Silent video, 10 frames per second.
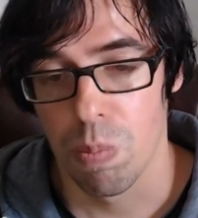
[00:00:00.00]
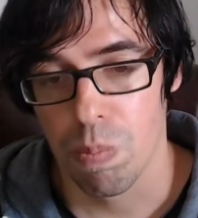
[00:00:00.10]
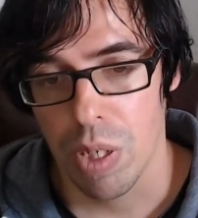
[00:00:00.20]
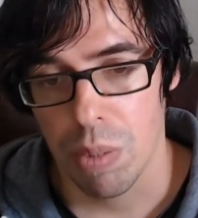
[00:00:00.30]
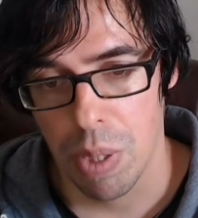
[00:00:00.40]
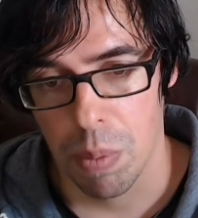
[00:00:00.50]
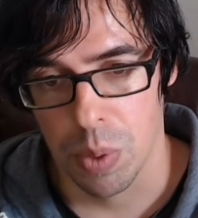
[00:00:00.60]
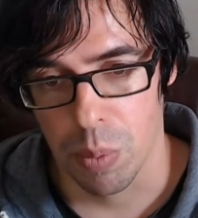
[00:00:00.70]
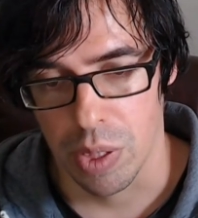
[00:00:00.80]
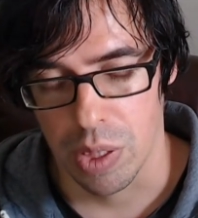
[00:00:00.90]
might be able
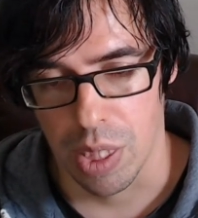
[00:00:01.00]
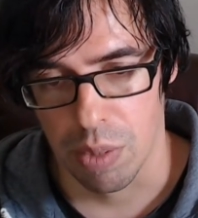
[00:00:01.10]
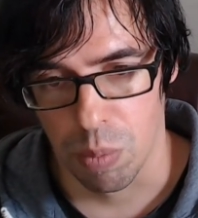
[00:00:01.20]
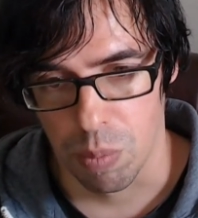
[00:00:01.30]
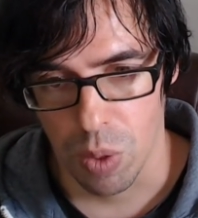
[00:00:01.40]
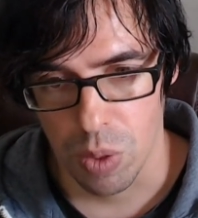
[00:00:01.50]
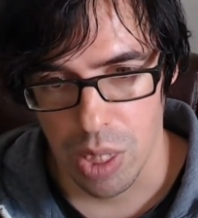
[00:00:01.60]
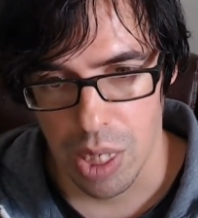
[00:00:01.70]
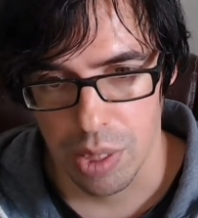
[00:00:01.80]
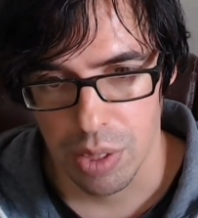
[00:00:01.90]
to understand from
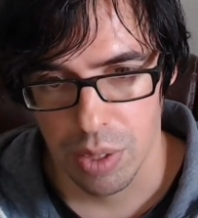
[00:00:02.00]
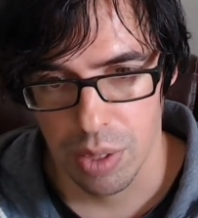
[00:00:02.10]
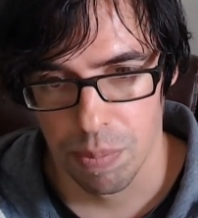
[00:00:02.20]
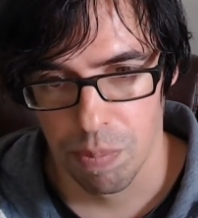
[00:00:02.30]
context,